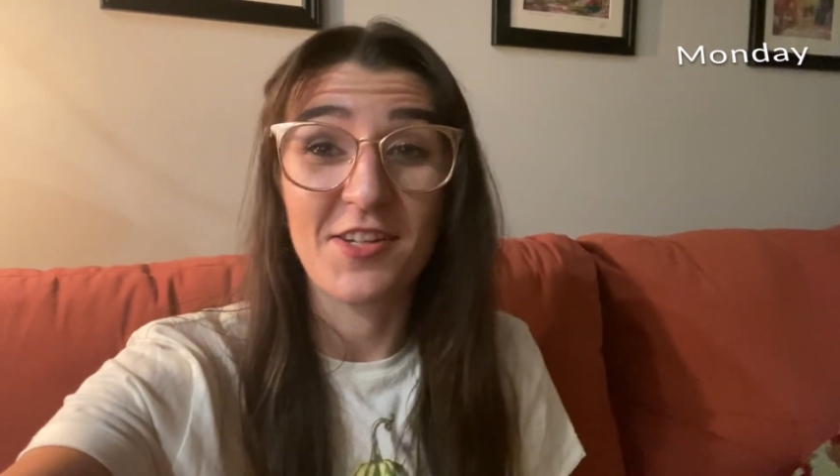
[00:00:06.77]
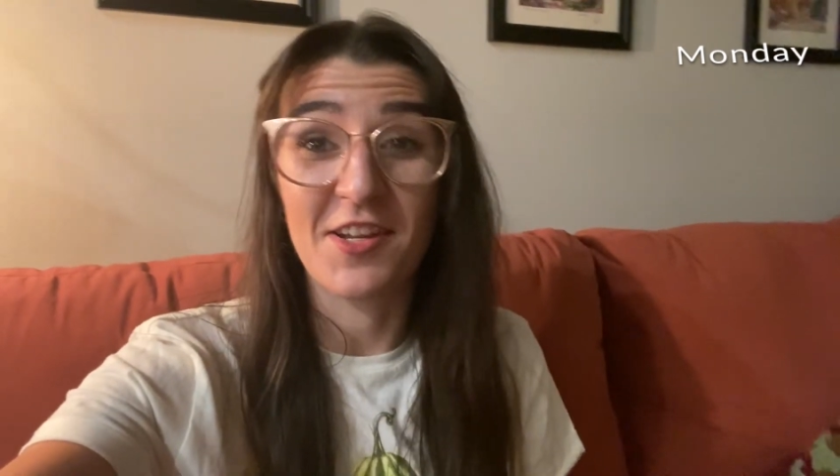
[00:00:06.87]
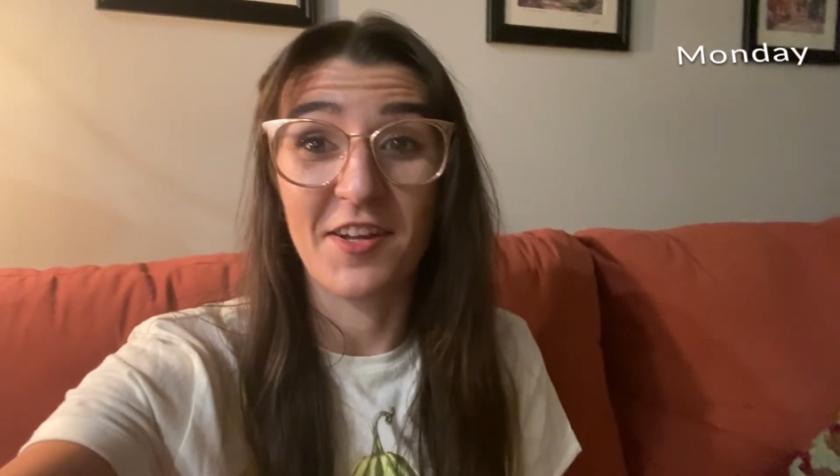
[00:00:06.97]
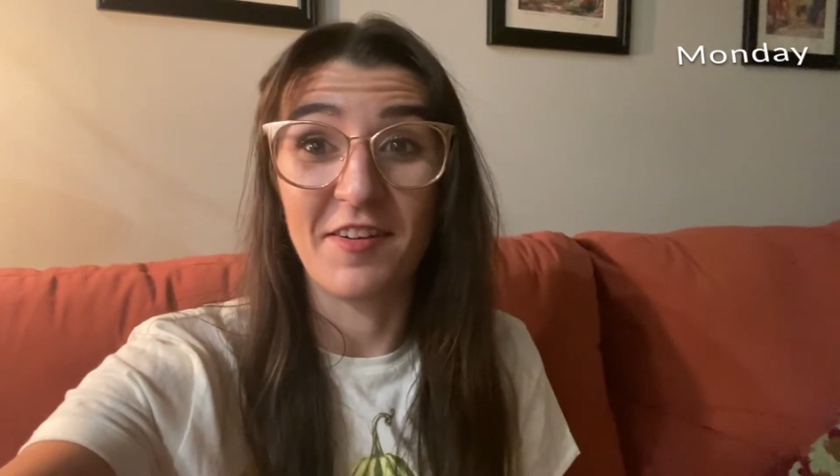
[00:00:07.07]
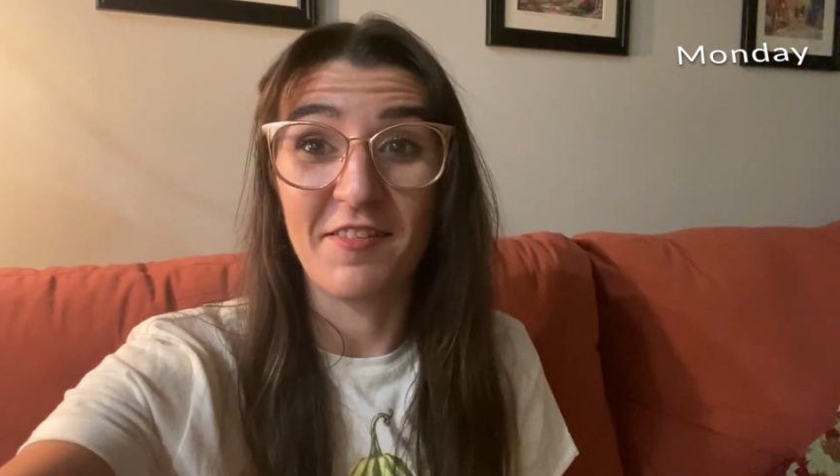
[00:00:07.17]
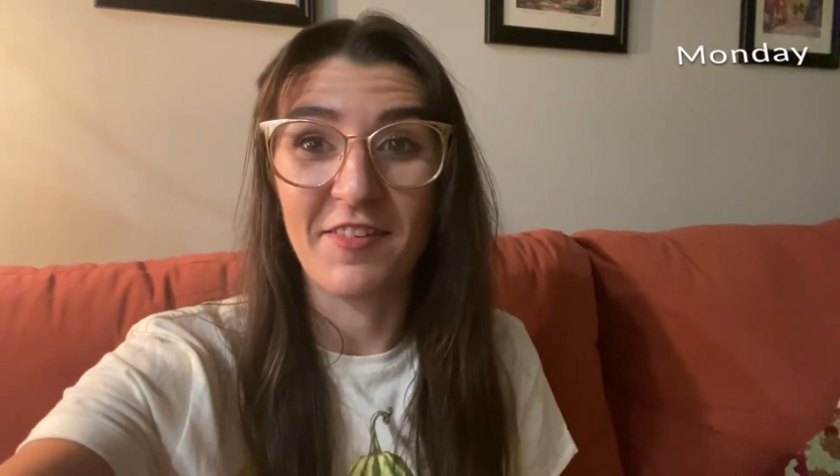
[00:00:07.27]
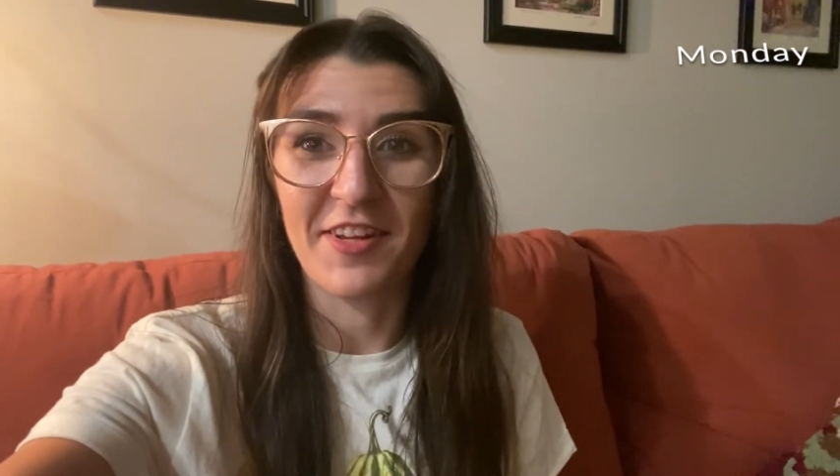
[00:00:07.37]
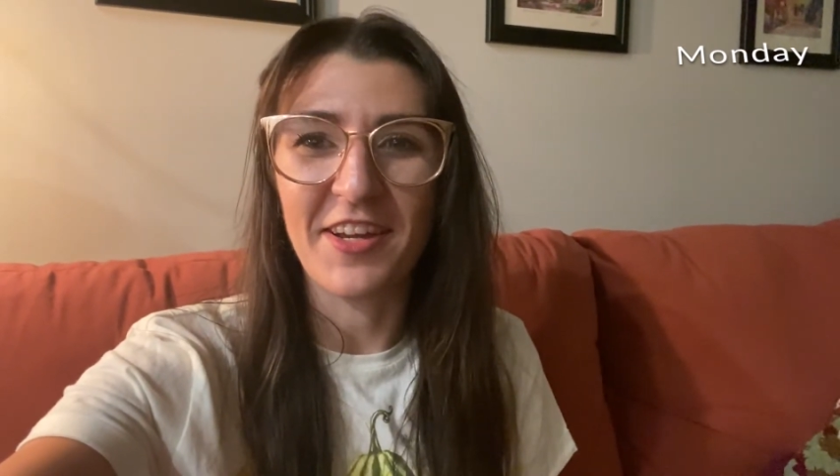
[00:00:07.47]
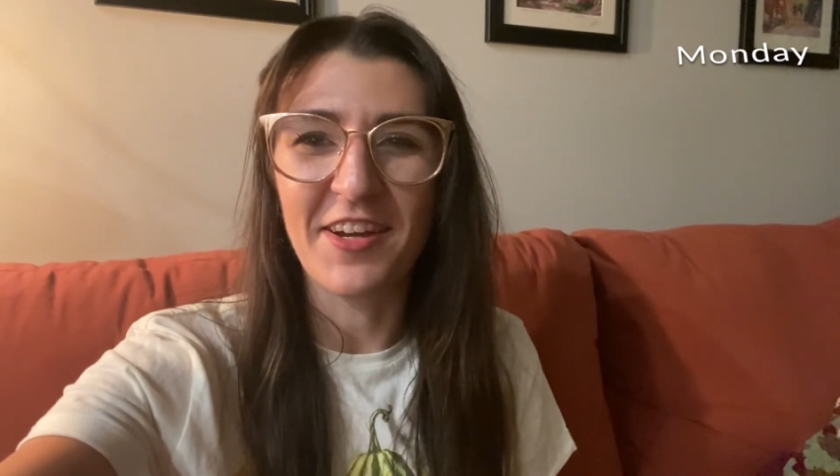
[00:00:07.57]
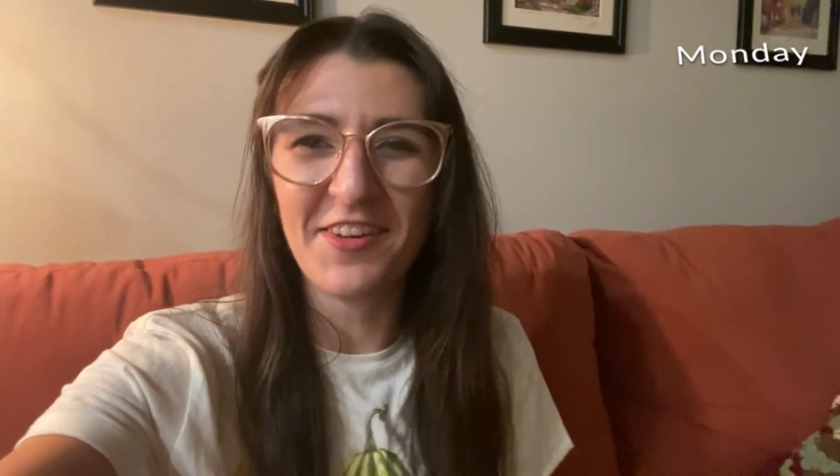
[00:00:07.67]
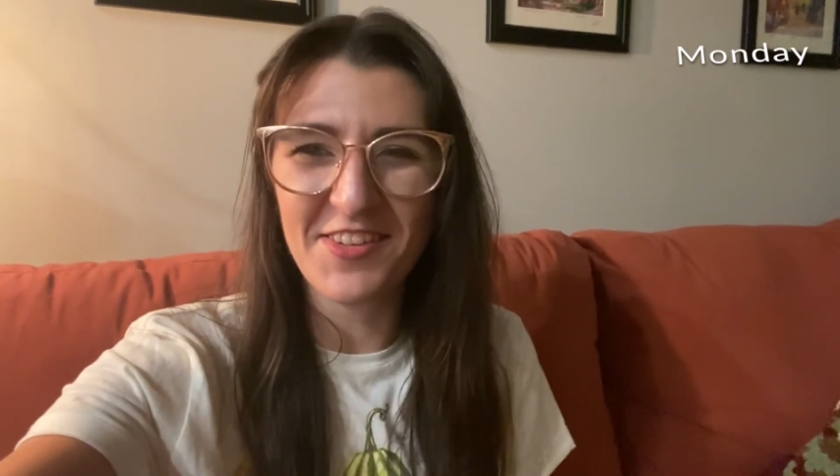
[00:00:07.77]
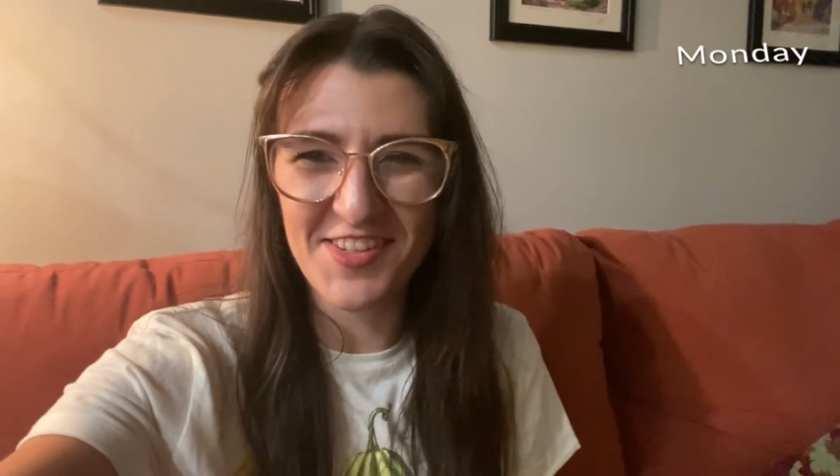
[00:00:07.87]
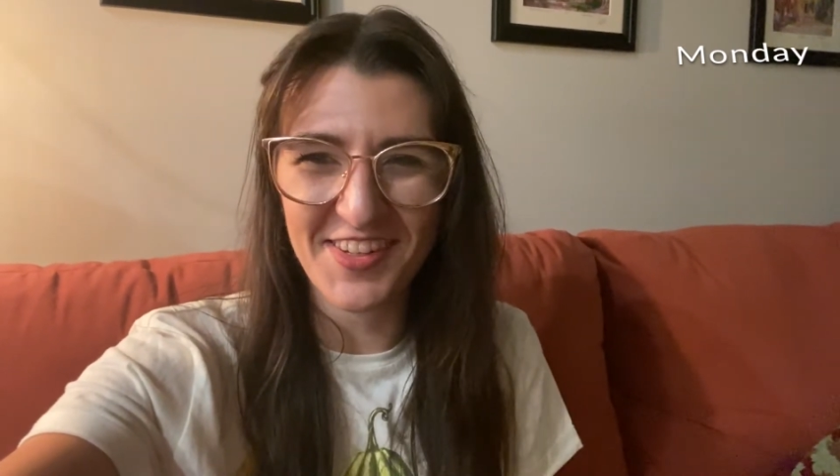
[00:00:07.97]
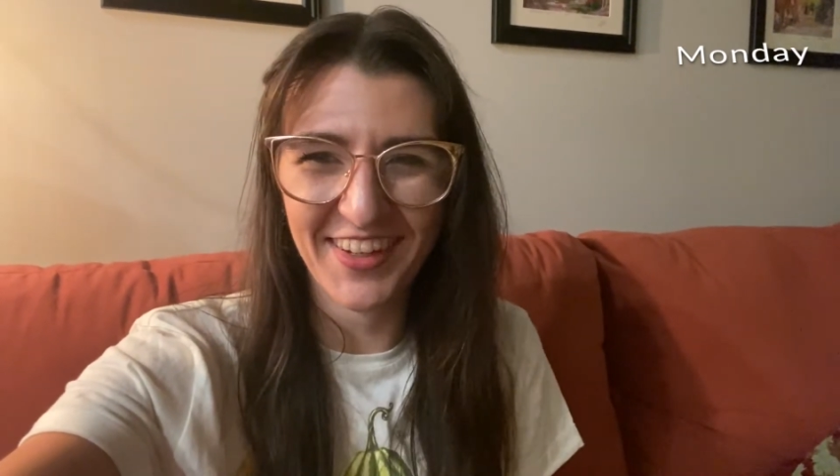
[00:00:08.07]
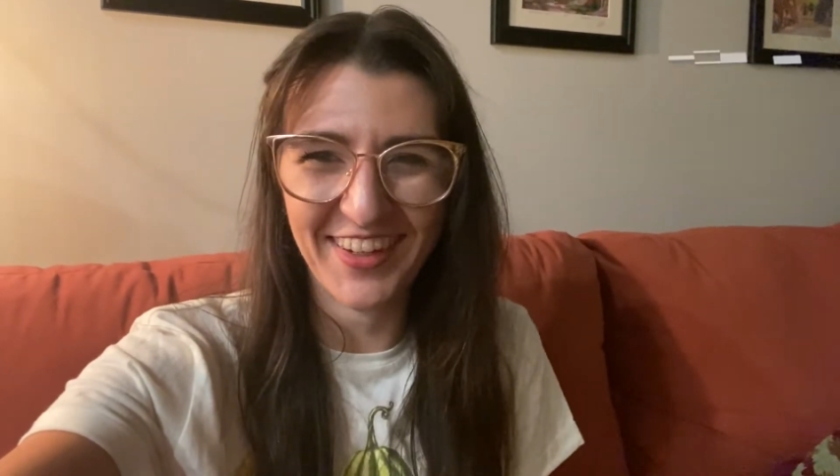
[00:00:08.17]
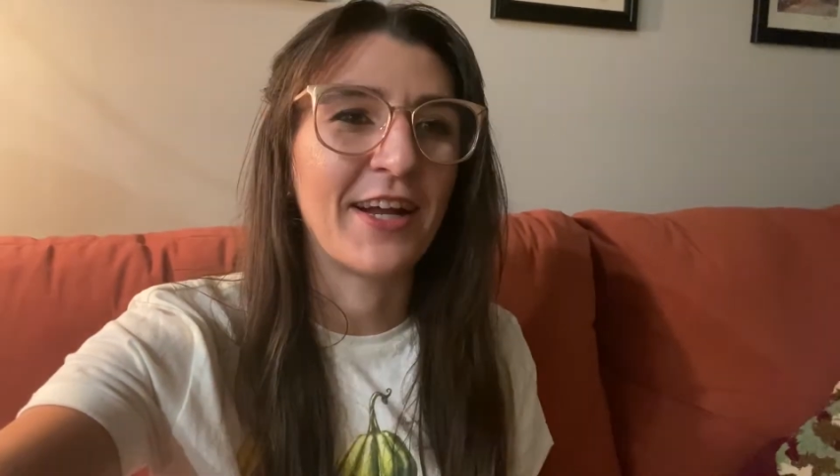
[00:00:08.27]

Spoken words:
a ton of videos.